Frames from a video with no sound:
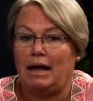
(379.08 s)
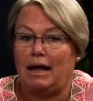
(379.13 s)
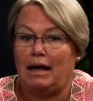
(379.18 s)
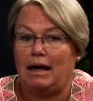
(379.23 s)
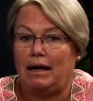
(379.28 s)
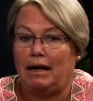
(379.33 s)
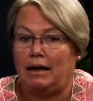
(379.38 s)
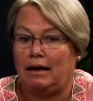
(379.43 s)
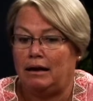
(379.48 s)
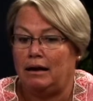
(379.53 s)

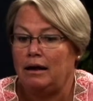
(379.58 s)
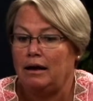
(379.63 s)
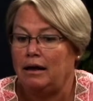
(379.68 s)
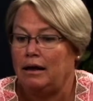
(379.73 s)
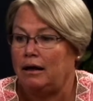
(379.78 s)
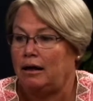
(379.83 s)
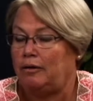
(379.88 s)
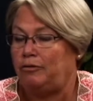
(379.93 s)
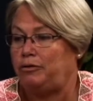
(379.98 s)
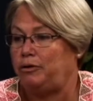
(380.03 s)
And
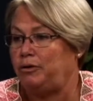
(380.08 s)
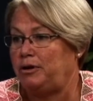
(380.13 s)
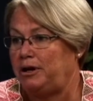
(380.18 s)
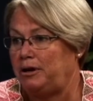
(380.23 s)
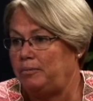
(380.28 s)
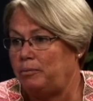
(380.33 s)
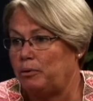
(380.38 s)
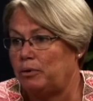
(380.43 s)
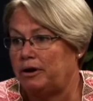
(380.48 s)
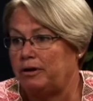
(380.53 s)
if you need
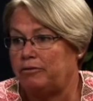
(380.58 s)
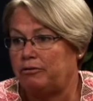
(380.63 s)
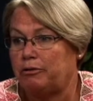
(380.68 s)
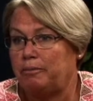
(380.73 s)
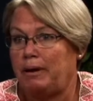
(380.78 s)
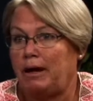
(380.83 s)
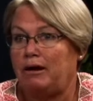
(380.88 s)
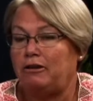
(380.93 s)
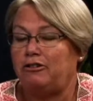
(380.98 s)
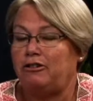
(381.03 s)
more
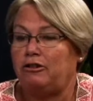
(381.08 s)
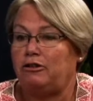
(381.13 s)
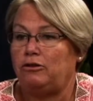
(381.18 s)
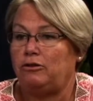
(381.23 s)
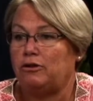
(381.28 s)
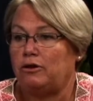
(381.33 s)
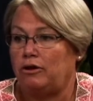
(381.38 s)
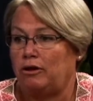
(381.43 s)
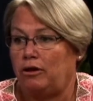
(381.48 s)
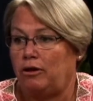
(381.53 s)
information, you
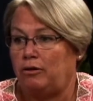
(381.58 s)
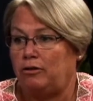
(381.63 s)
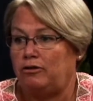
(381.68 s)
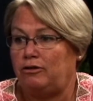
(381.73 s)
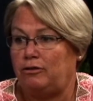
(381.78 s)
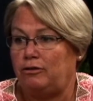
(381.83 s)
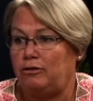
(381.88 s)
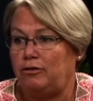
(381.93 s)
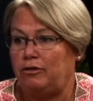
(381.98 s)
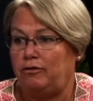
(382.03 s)
can go
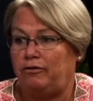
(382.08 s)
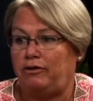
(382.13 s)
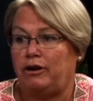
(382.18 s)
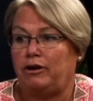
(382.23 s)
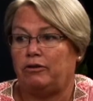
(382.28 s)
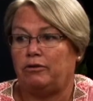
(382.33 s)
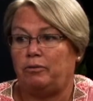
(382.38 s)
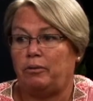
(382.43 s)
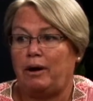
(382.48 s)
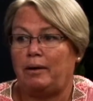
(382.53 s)
to the
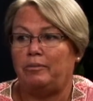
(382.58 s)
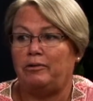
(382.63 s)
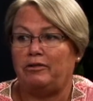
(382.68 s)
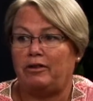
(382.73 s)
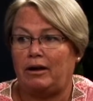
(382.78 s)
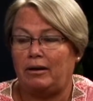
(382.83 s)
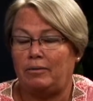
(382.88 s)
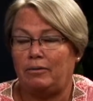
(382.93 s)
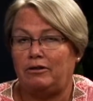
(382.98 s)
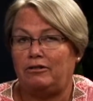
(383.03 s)
fair's
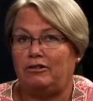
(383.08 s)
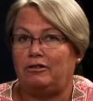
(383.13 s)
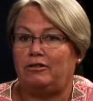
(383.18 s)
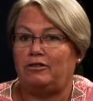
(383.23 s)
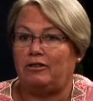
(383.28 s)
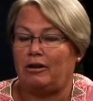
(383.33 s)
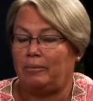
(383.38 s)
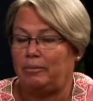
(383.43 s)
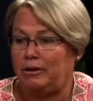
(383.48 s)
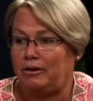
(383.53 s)
website, which is
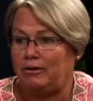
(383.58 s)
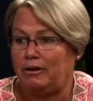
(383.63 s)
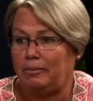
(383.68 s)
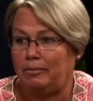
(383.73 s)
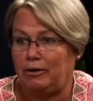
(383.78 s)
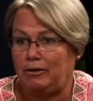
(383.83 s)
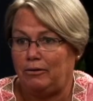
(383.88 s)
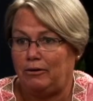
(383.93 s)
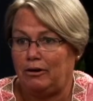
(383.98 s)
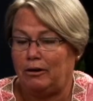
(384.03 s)

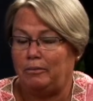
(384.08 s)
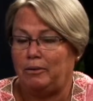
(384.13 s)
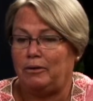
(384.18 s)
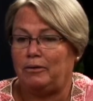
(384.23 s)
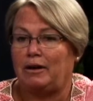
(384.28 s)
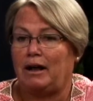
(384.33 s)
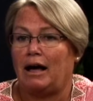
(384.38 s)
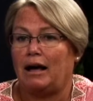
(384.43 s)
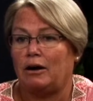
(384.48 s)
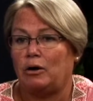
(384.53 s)

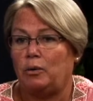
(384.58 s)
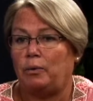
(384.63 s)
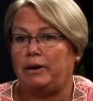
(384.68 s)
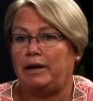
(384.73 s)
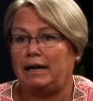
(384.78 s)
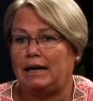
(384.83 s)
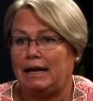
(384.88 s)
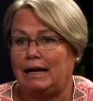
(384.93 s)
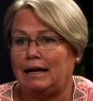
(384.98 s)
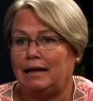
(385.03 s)

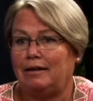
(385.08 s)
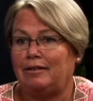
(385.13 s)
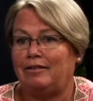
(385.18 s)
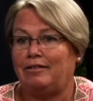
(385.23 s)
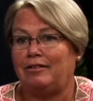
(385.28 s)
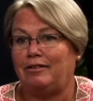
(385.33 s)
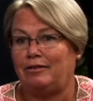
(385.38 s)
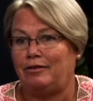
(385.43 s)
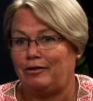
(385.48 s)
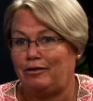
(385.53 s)

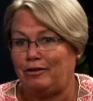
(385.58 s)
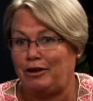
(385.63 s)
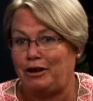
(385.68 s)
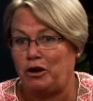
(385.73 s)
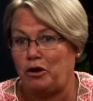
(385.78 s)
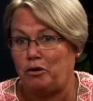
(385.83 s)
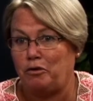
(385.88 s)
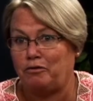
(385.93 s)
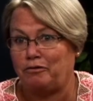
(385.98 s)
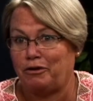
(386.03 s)

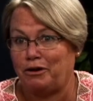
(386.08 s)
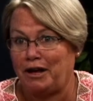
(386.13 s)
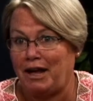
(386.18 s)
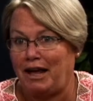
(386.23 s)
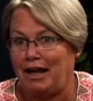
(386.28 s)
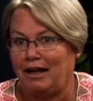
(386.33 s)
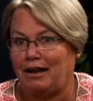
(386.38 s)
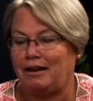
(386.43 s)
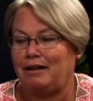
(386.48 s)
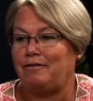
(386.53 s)
www.queenannscoforcountyfair.com, for
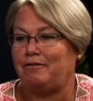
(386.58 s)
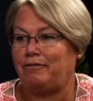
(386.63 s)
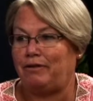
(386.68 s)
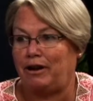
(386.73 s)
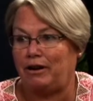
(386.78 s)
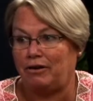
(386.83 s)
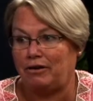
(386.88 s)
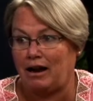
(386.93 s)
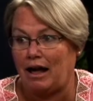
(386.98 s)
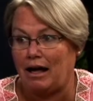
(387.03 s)
county
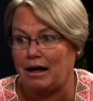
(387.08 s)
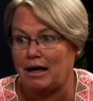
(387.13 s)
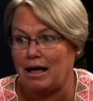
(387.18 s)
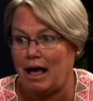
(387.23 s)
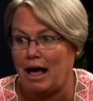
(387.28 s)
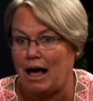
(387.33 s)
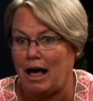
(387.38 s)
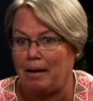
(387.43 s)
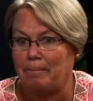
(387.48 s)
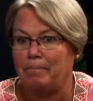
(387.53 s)

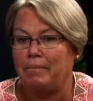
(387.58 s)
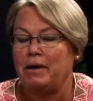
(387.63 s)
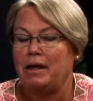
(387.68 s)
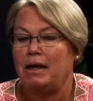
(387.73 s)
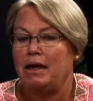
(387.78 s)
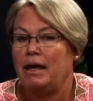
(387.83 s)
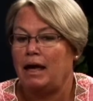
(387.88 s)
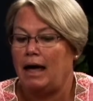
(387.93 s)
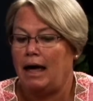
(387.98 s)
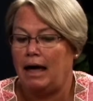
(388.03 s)
fair.com,
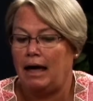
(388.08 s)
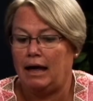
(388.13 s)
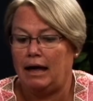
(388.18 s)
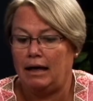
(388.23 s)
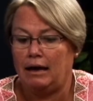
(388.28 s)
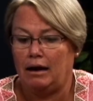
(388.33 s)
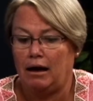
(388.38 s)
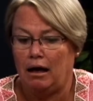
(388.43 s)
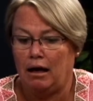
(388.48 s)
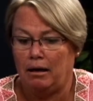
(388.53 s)

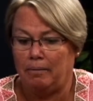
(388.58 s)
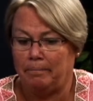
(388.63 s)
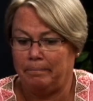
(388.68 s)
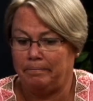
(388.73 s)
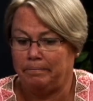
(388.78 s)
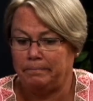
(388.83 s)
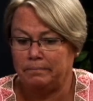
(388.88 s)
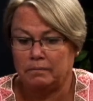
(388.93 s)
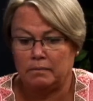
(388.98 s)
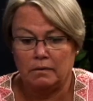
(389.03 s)
and um,
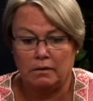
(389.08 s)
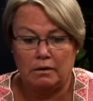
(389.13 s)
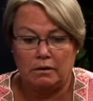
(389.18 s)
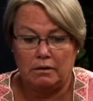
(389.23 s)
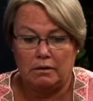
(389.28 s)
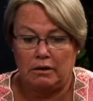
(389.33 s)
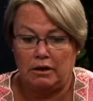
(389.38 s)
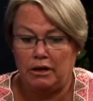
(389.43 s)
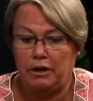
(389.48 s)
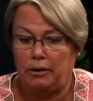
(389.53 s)

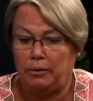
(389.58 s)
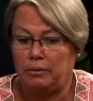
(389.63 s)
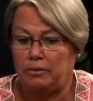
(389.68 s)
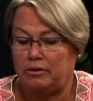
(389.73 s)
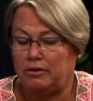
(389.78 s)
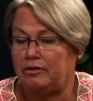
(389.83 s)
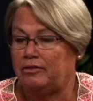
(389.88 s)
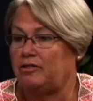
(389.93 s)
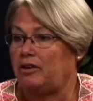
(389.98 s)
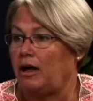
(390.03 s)
you know,
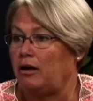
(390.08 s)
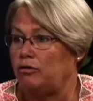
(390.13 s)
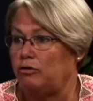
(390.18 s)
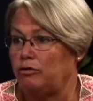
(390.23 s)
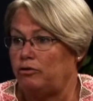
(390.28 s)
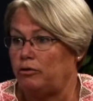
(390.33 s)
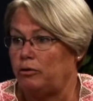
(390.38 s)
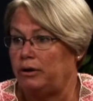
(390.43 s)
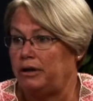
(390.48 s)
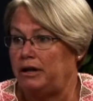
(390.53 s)
the schedule's
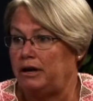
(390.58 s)
on